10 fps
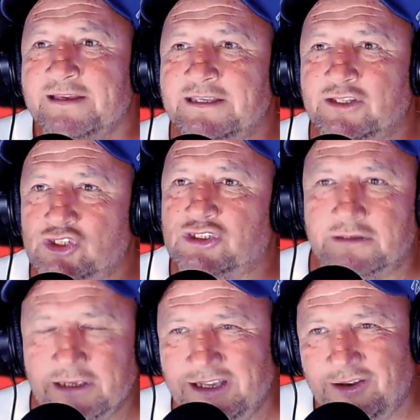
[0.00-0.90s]
Yeah. You
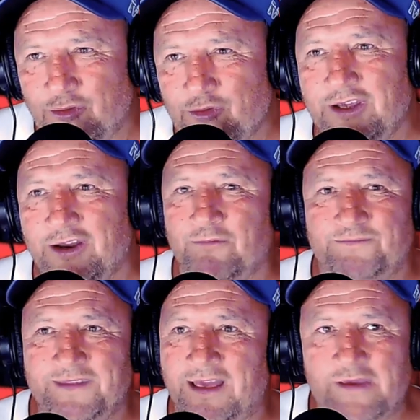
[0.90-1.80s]
just, and you know, you know,
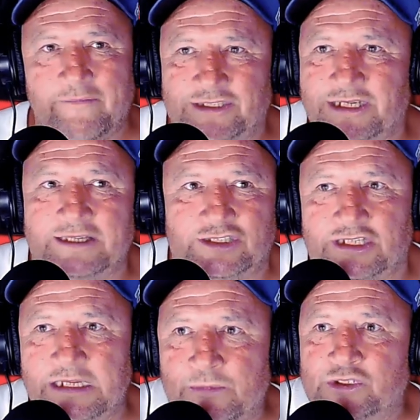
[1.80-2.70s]
have you ever tried to
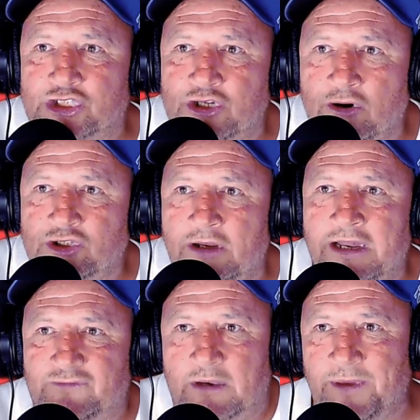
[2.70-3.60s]
sleep with your socks on after?